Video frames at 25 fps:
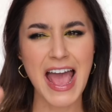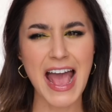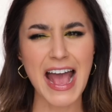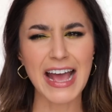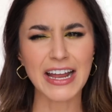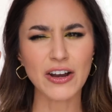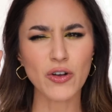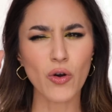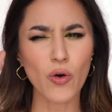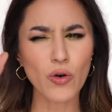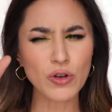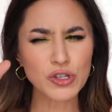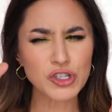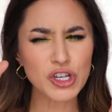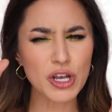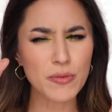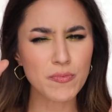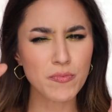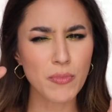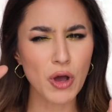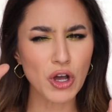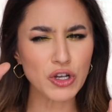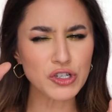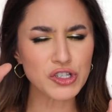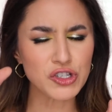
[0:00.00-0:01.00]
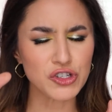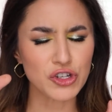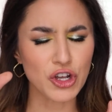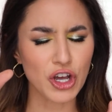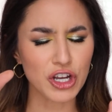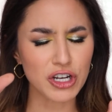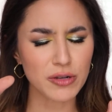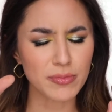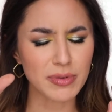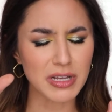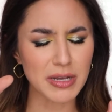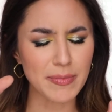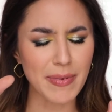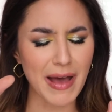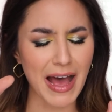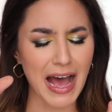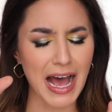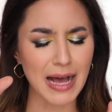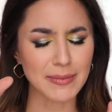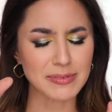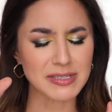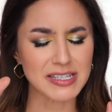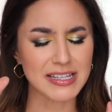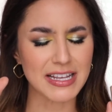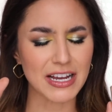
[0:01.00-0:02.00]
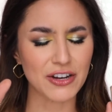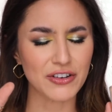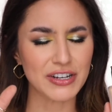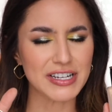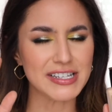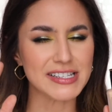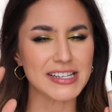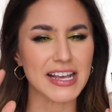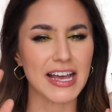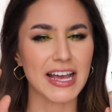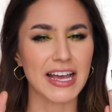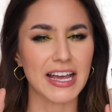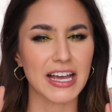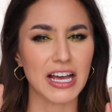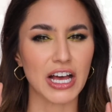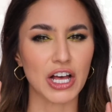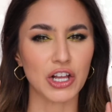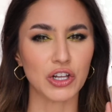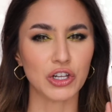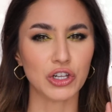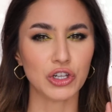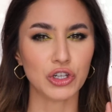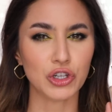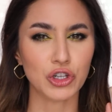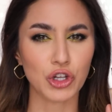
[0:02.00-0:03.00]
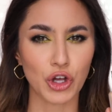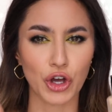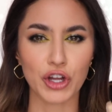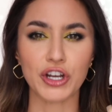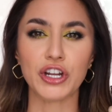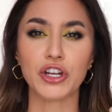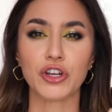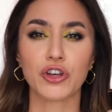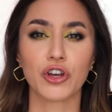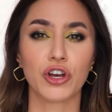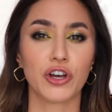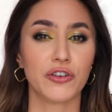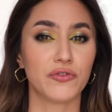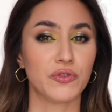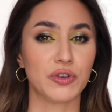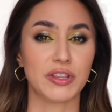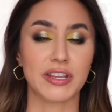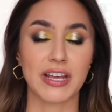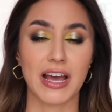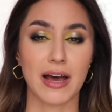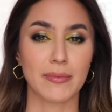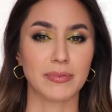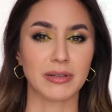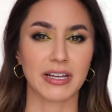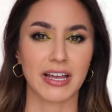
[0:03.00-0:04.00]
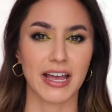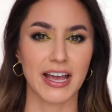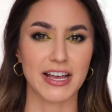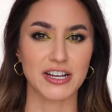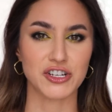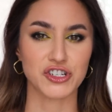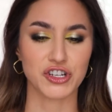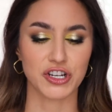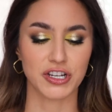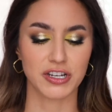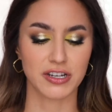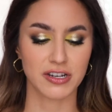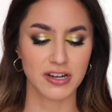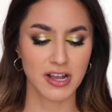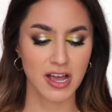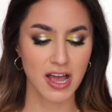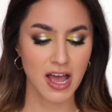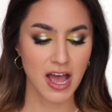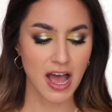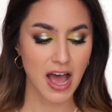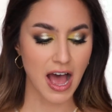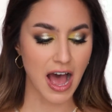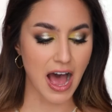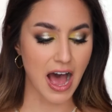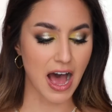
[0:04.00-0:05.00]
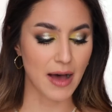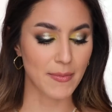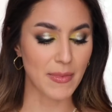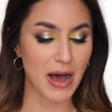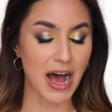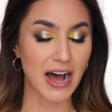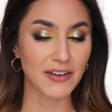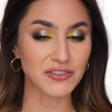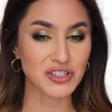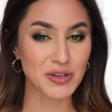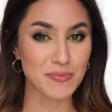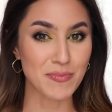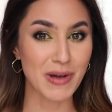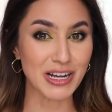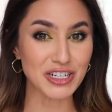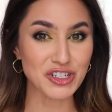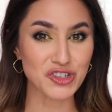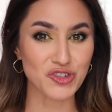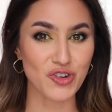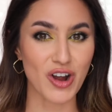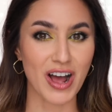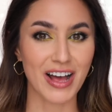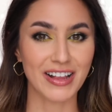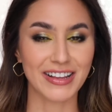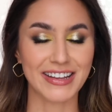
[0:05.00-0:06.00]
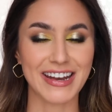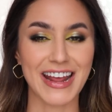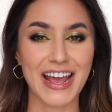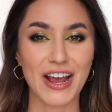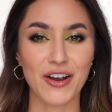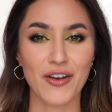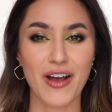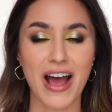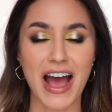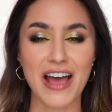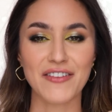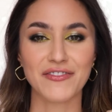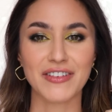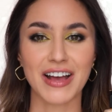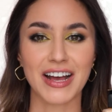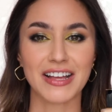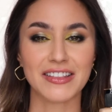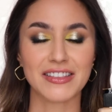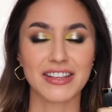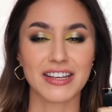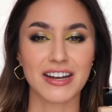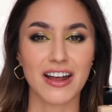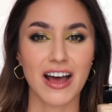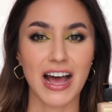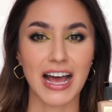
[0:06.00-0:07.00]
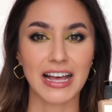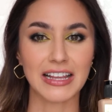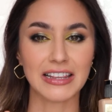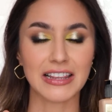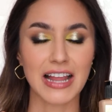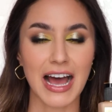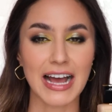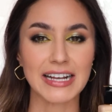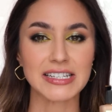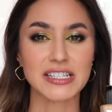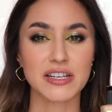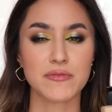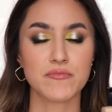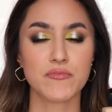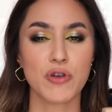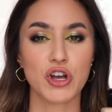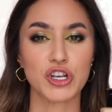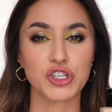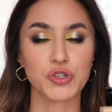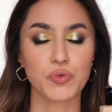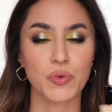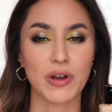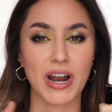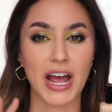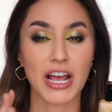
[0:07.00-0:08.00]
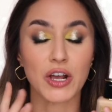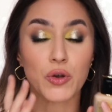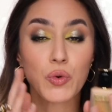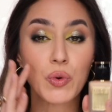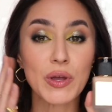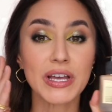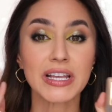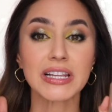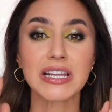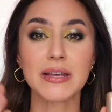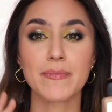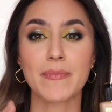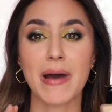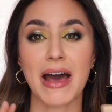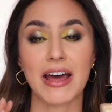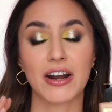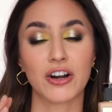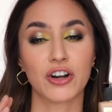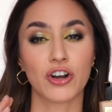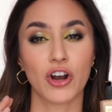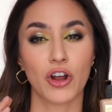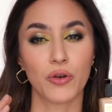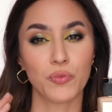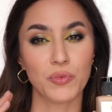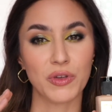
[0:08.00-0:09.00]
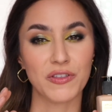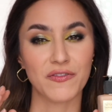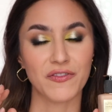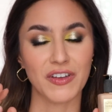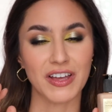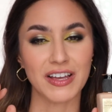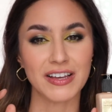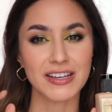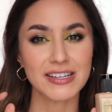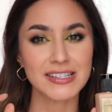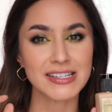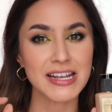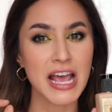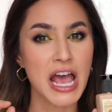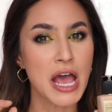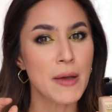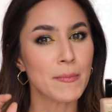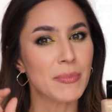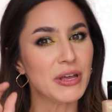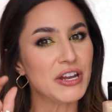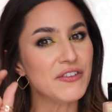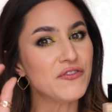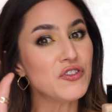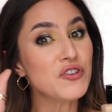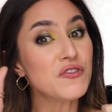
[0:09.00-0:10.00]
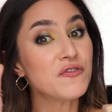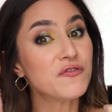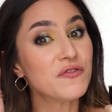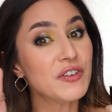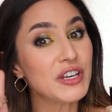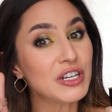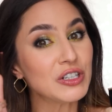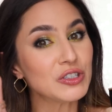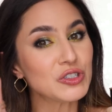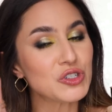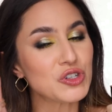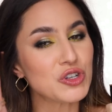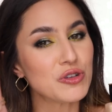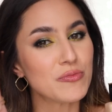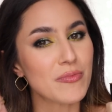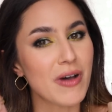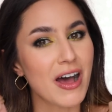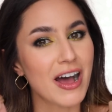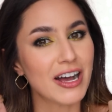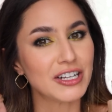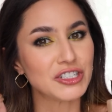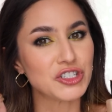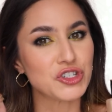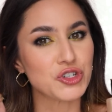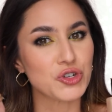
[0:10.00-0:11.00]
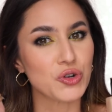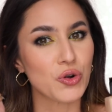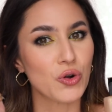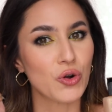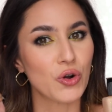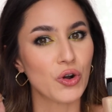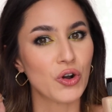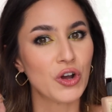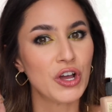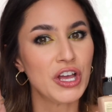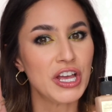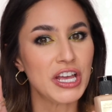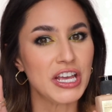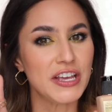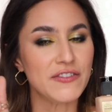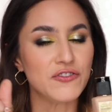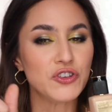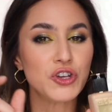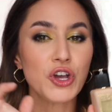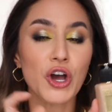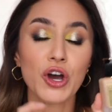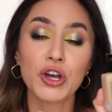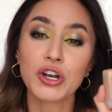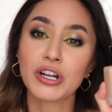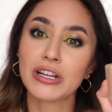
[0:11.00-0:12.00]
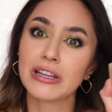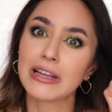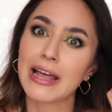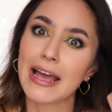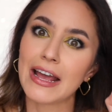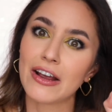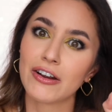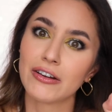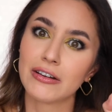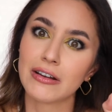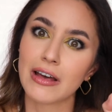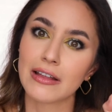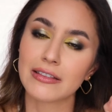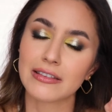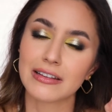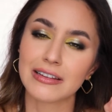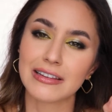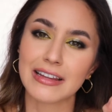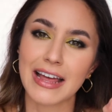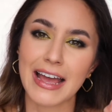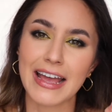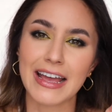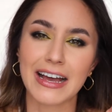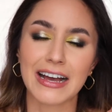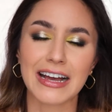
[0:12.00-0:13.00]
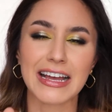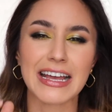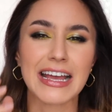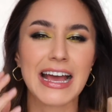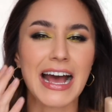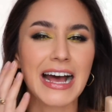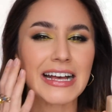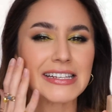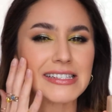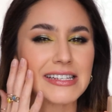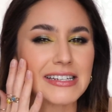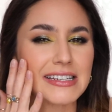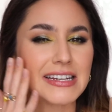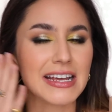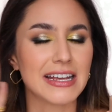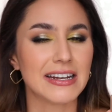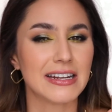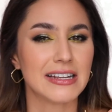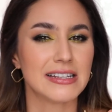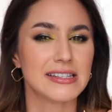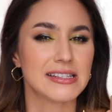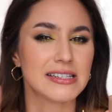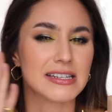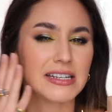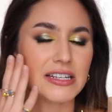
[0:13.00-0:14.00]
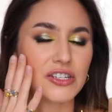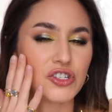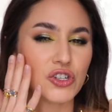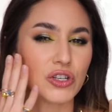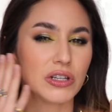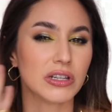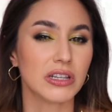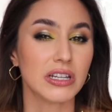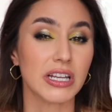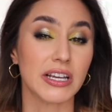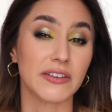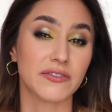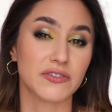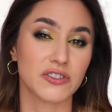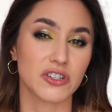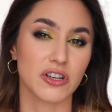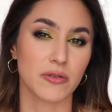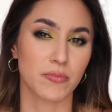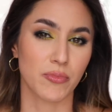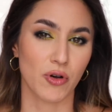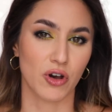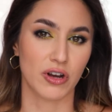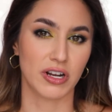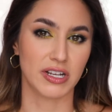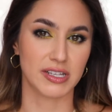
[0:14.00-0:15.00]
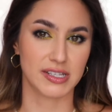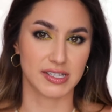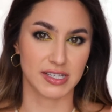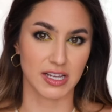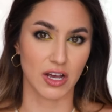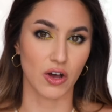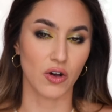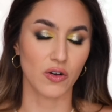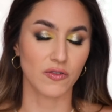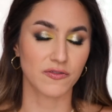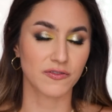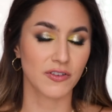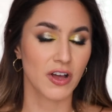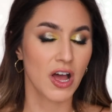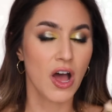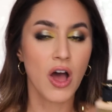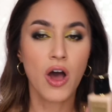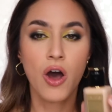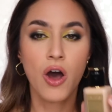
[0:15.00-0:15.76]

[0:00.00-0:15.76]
And also, most notably, perhaps, there is a, a learning curve with the application. Um, after much trial and error, I found that I liked it most when I quickly patted on with fingers. But if you fiddle too much or if you go to layer another layer, it has a tendency to lift upon itself.